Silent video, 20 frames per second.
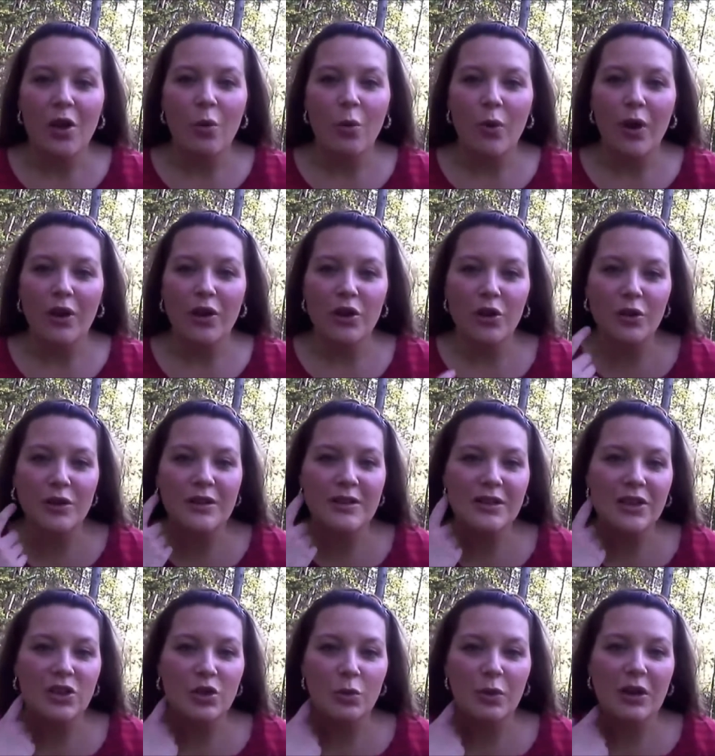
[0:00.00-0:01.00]
when you're in a
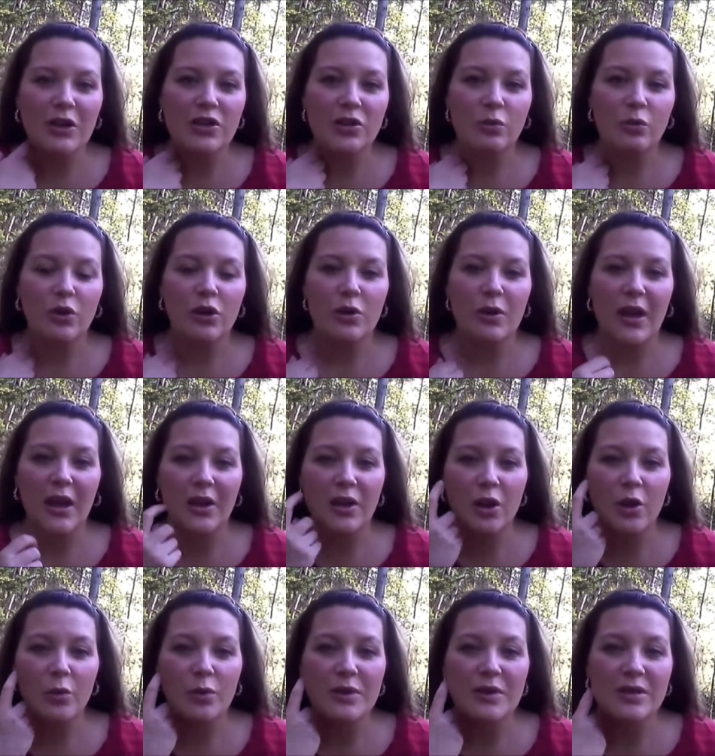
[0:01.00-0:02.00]
situation where you can't
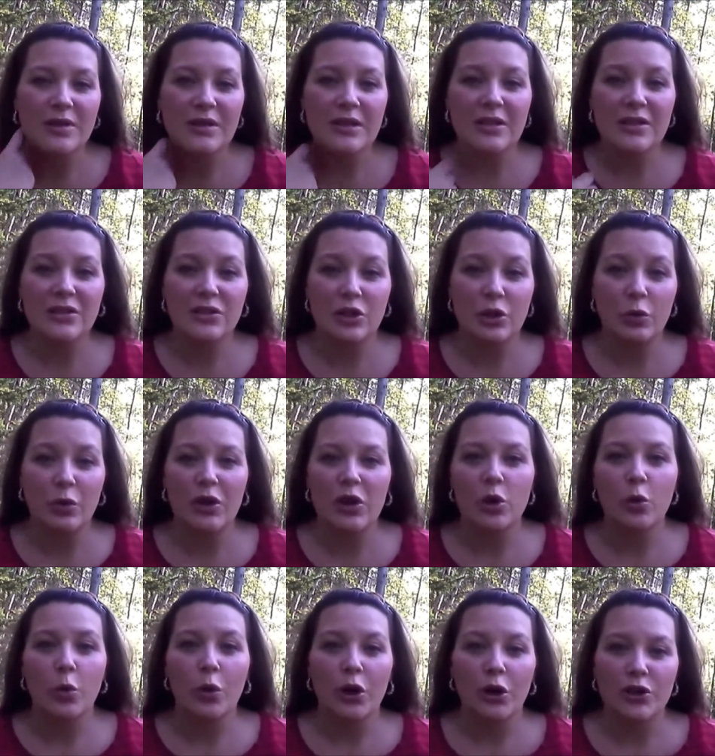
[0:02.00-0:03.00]
always do what
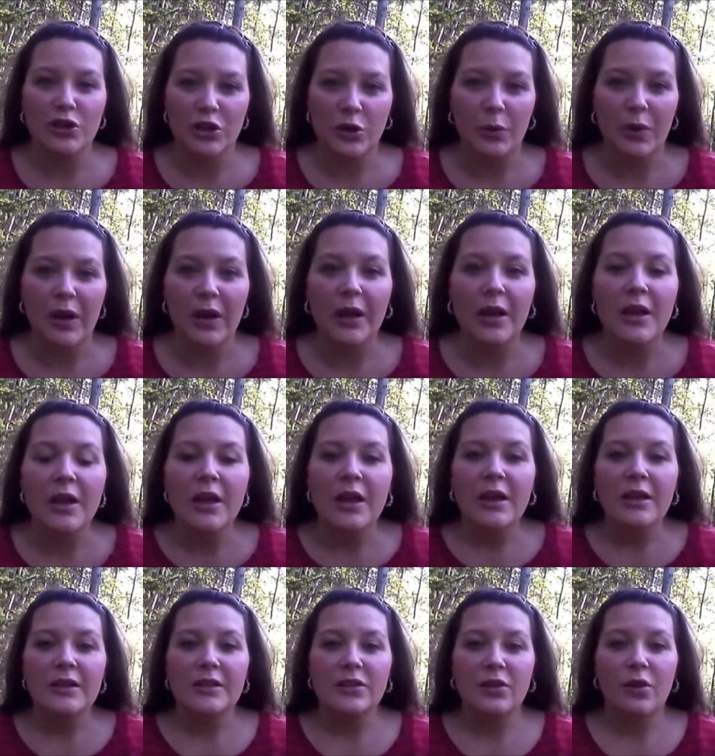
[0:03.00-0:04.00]
you were doing.
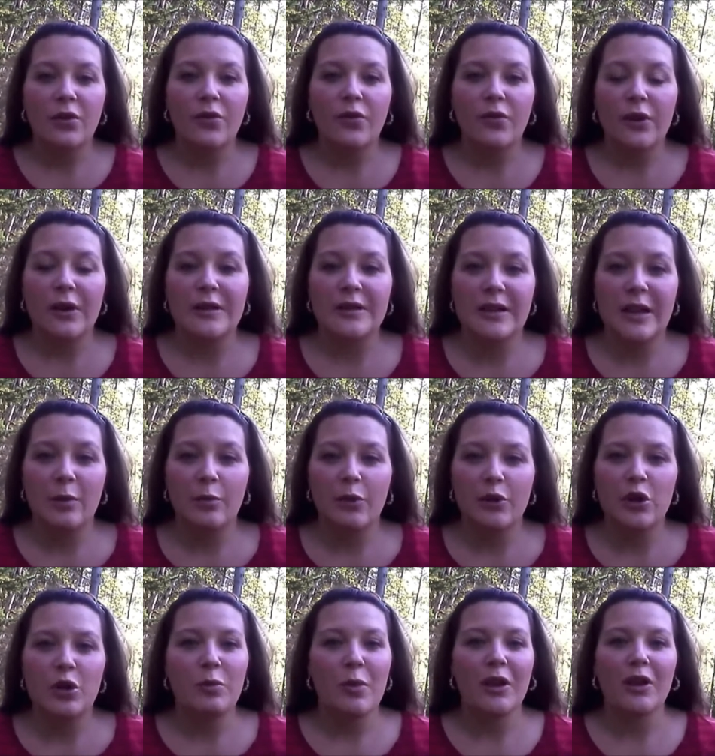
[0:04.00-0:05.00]
So, for example,
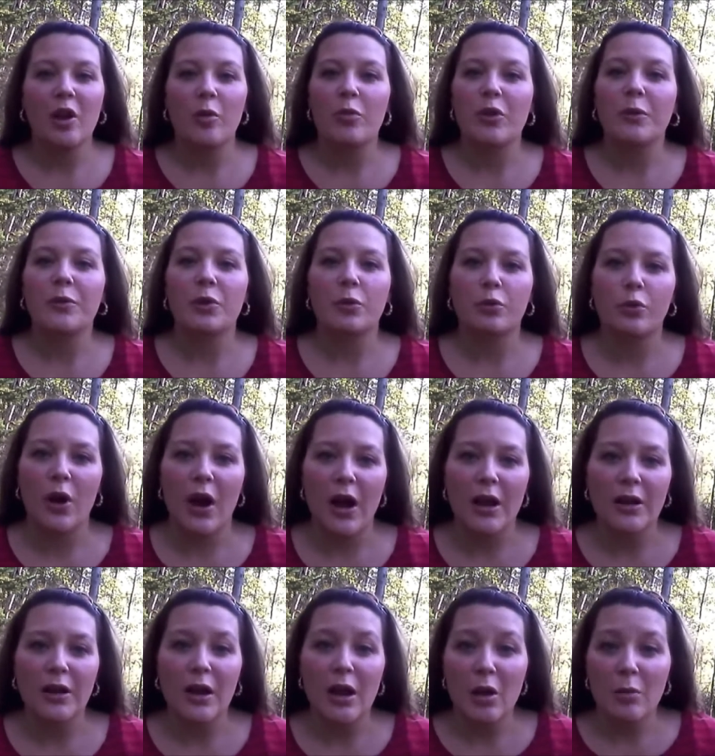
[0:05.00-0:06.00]
you may not be able to
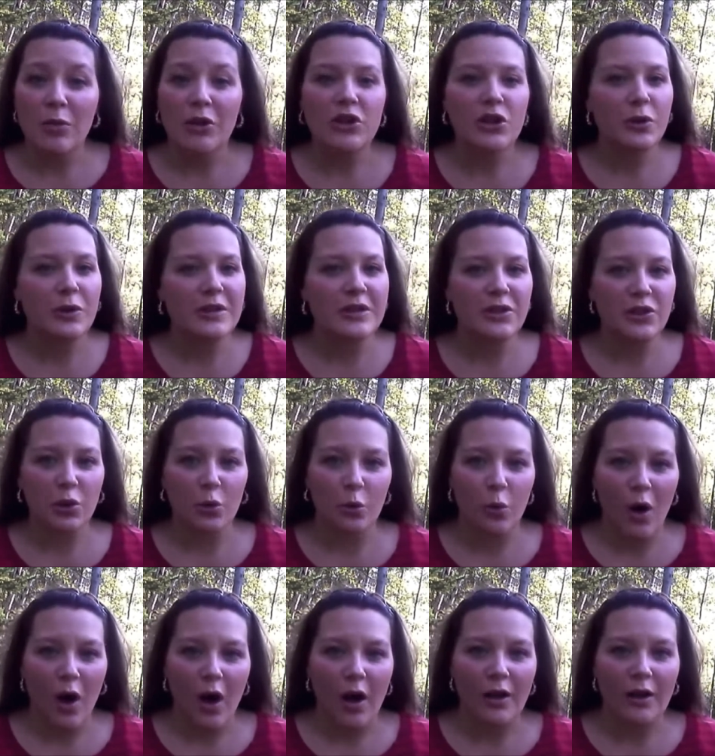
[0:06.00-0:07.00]
run, but you can still
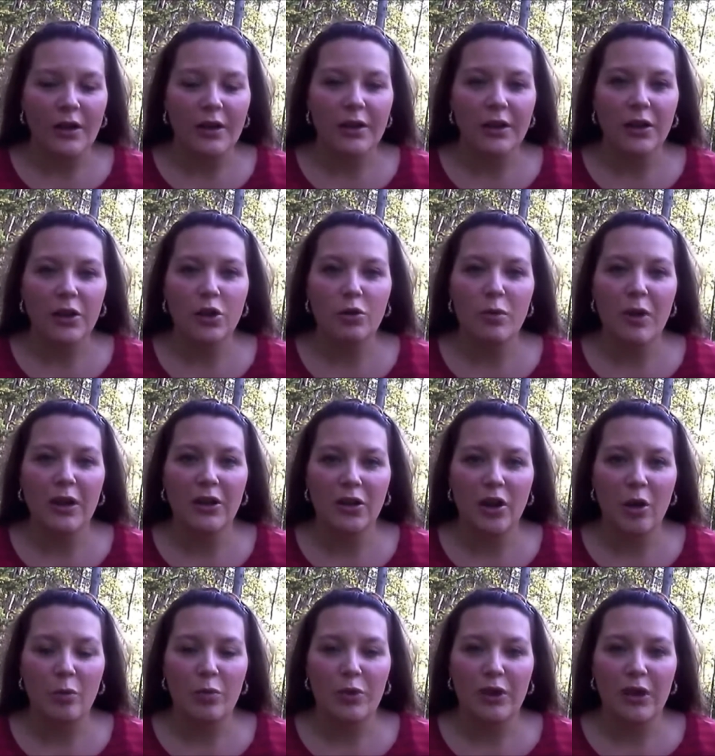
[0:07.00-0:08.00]
walk. You may
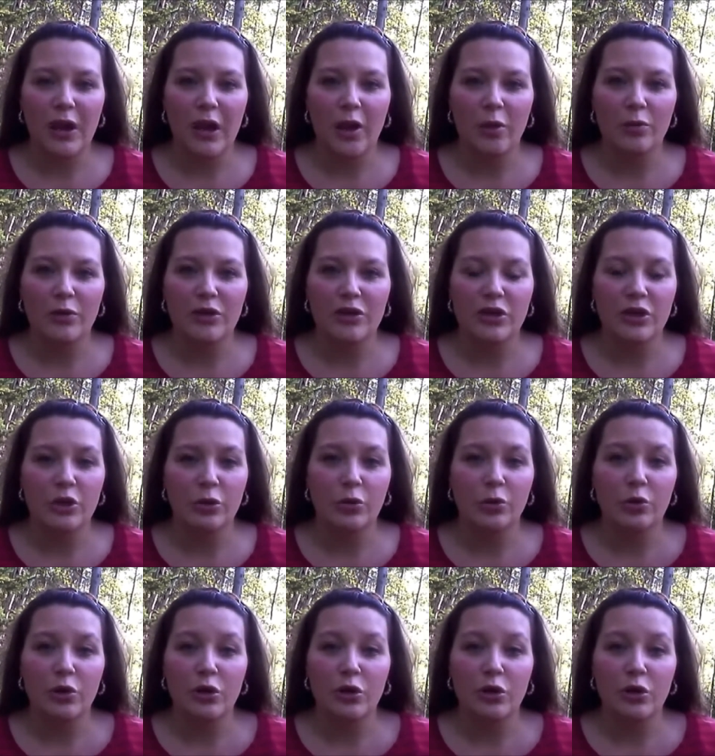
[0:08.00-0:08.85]
not be able to